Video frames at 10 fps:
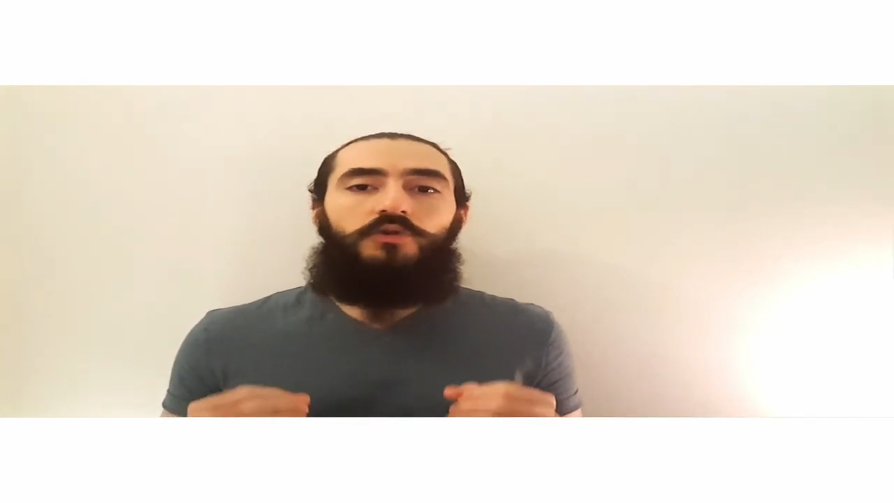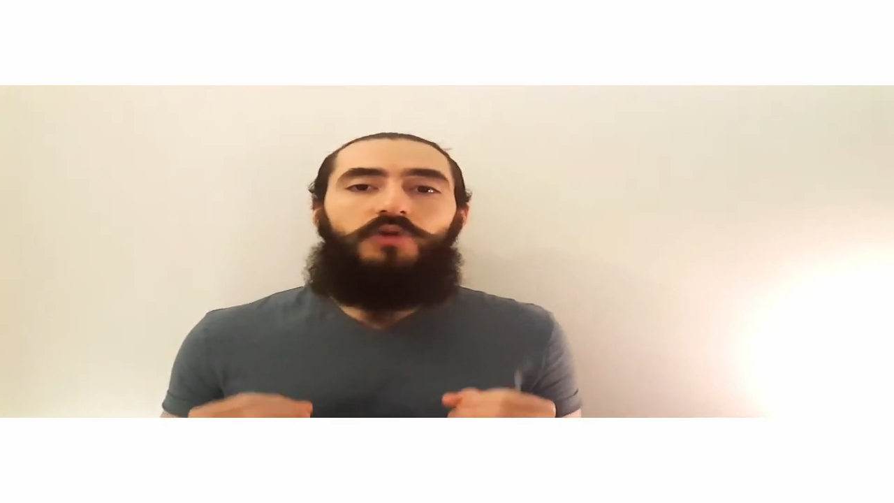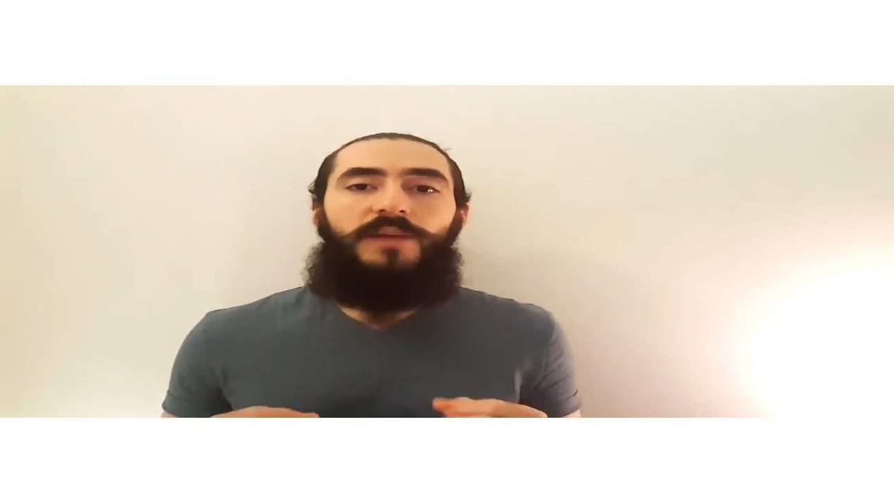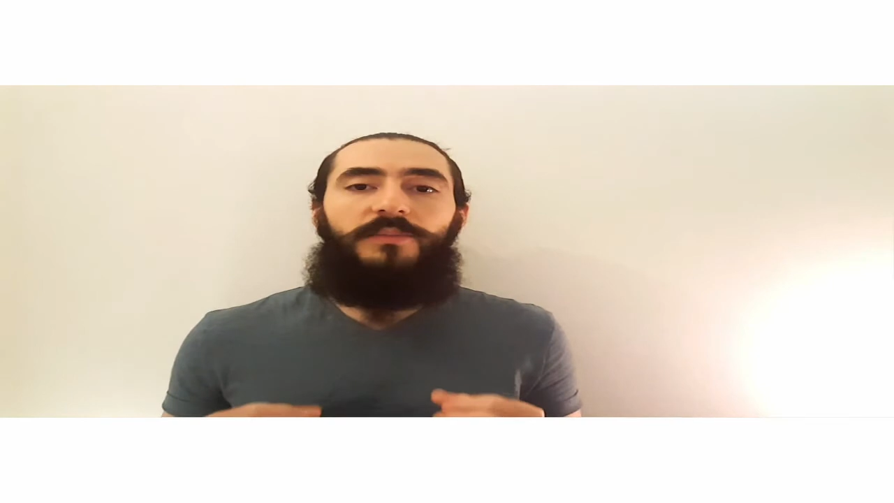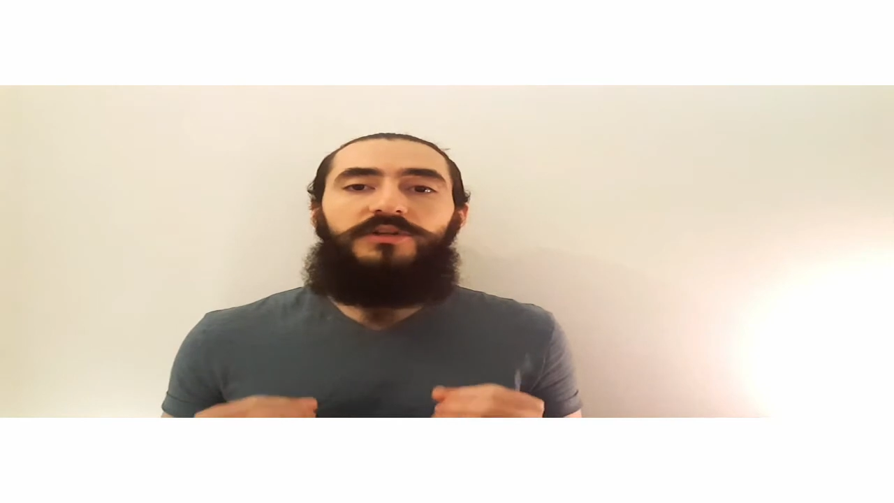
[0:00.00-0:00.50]

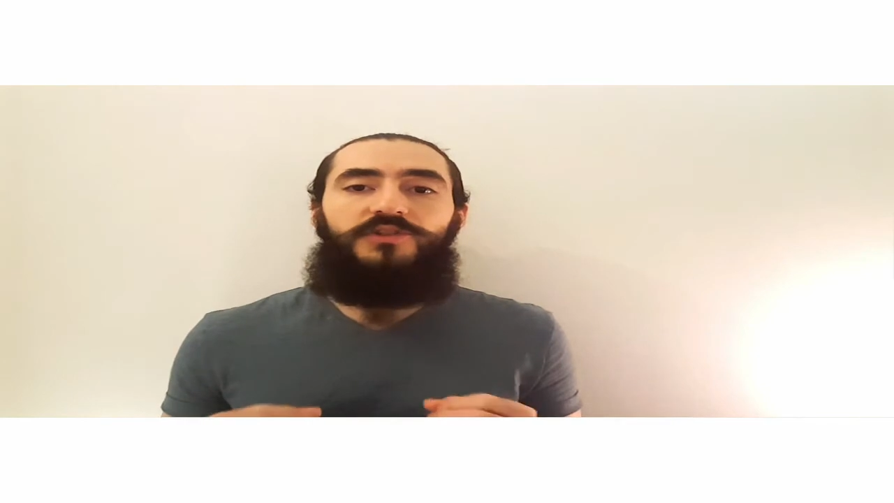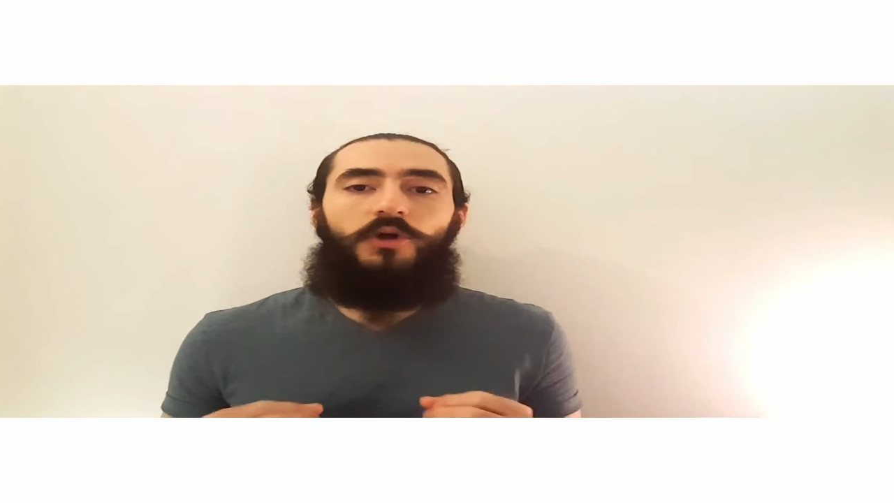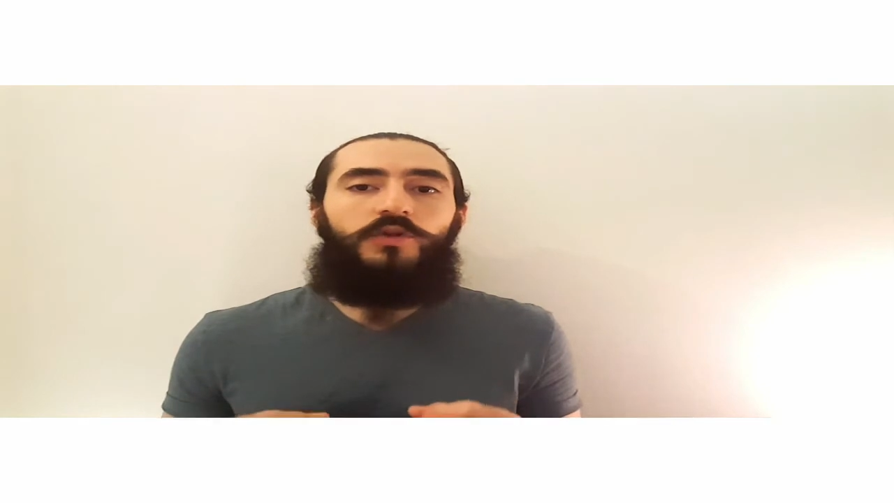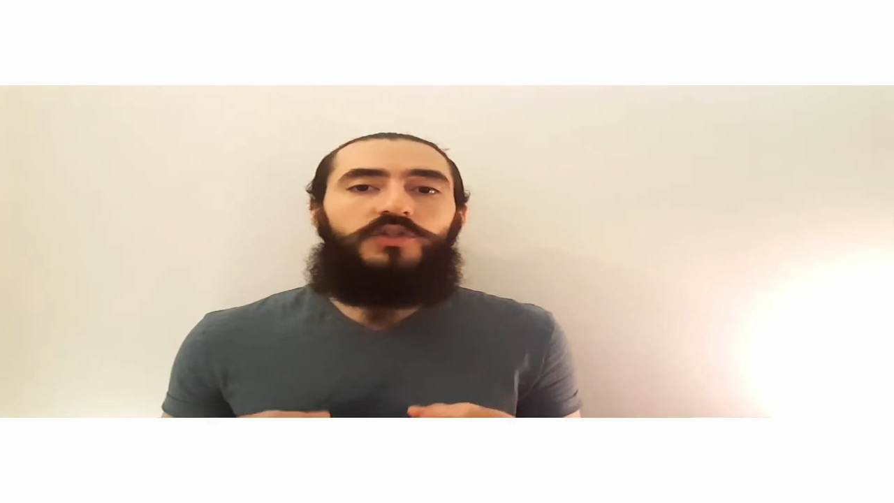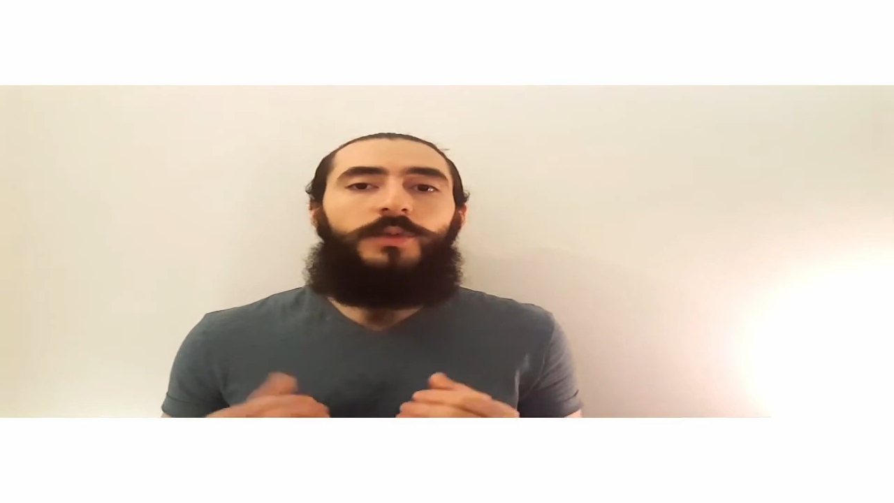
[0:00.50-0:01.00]
Grammar is
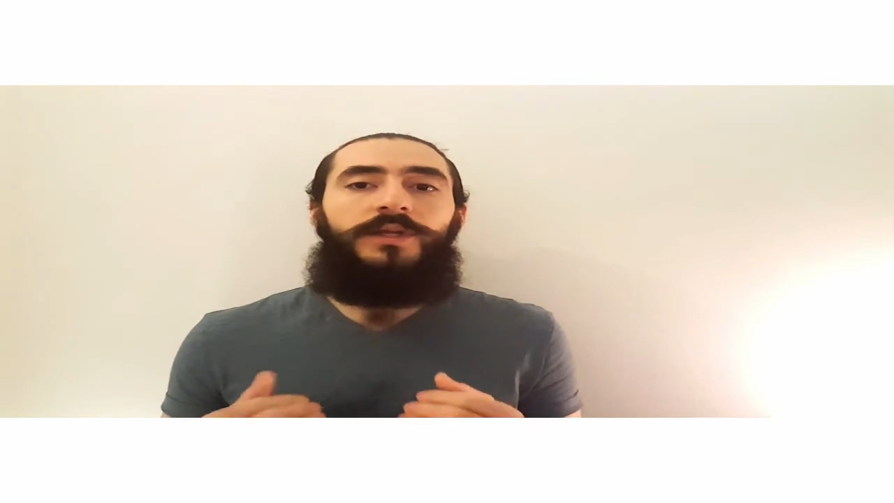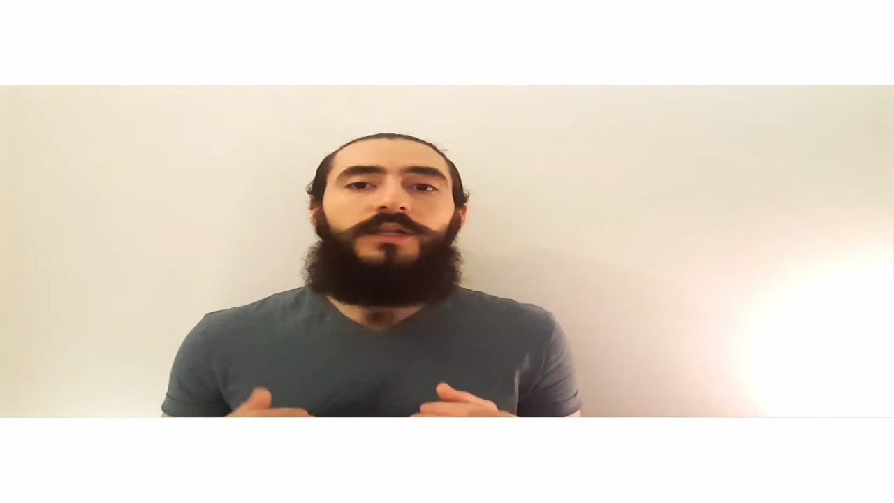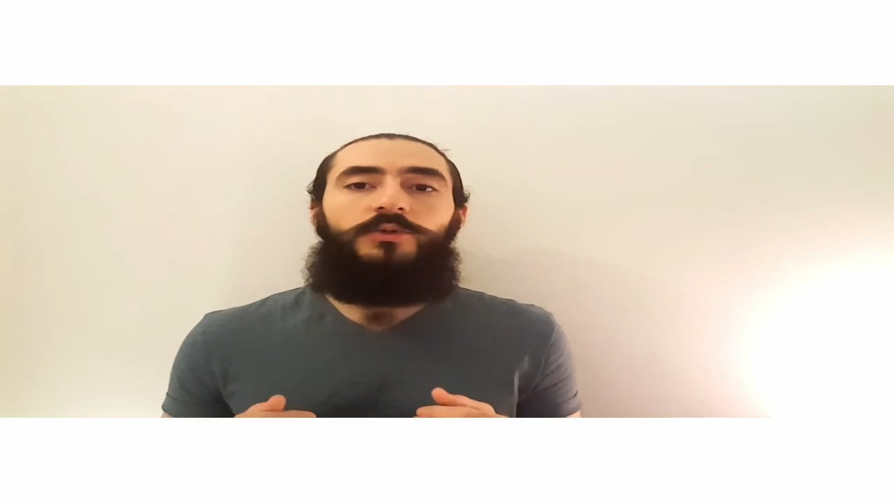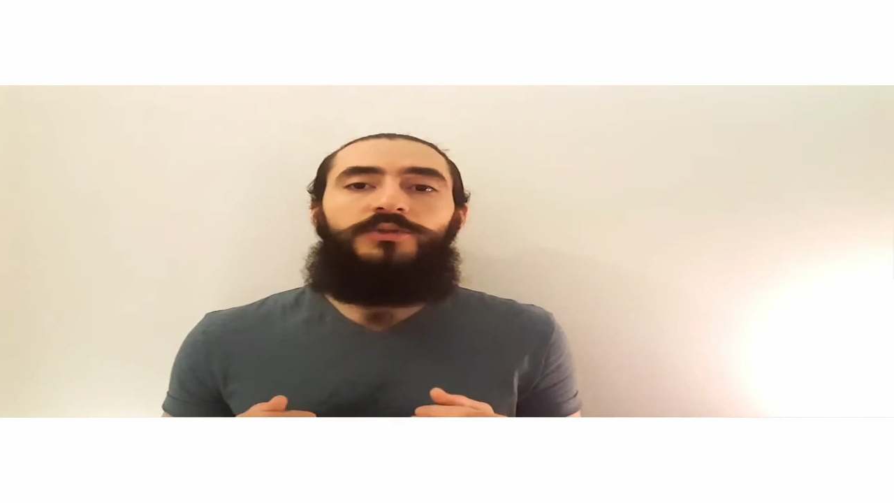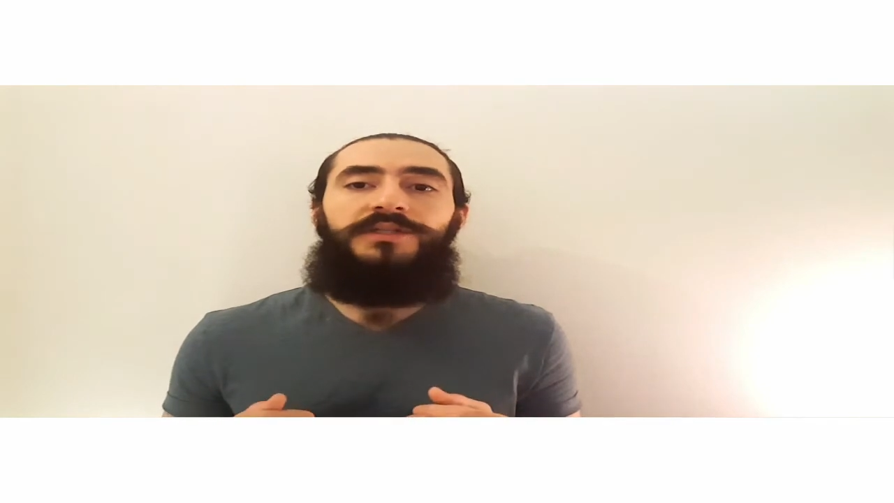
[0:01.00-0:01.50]
also
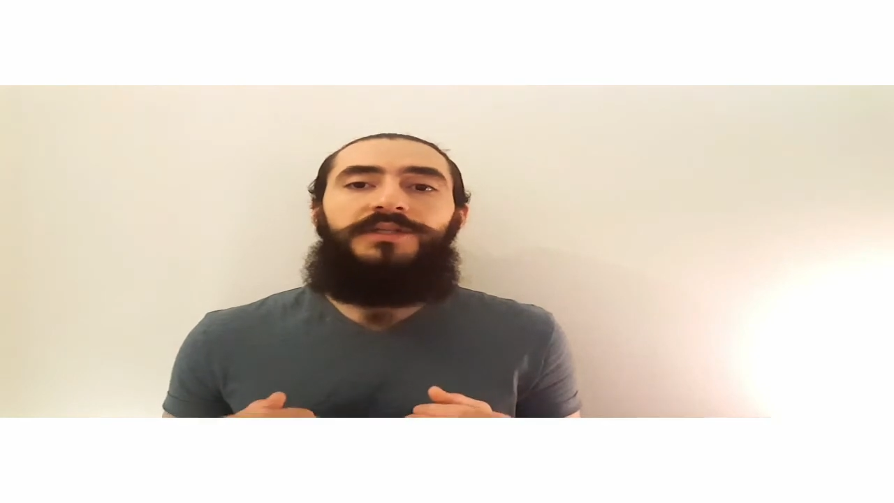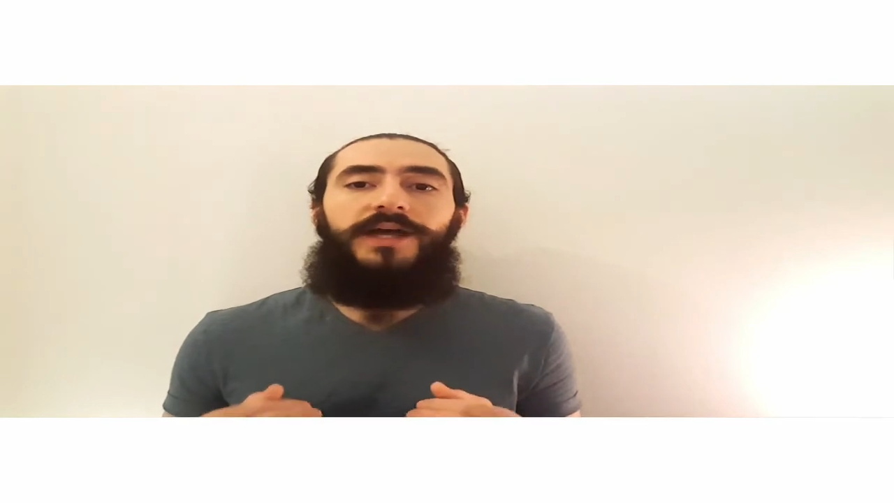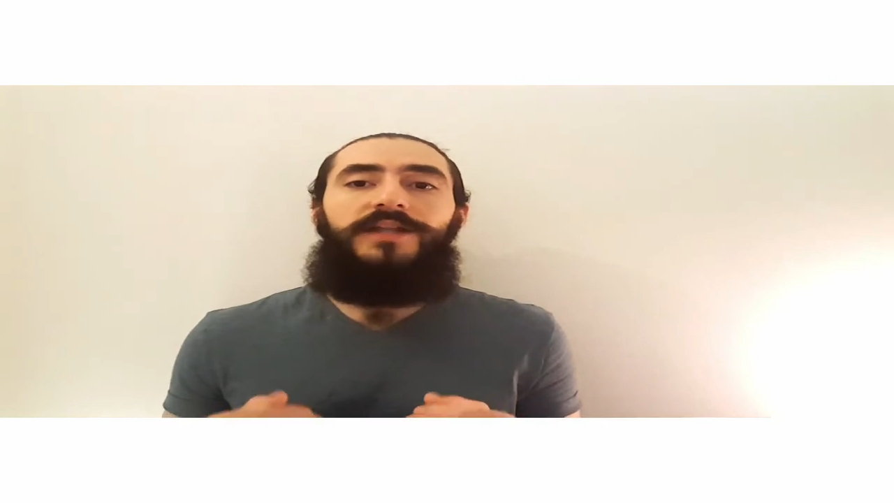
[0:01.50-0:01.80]
included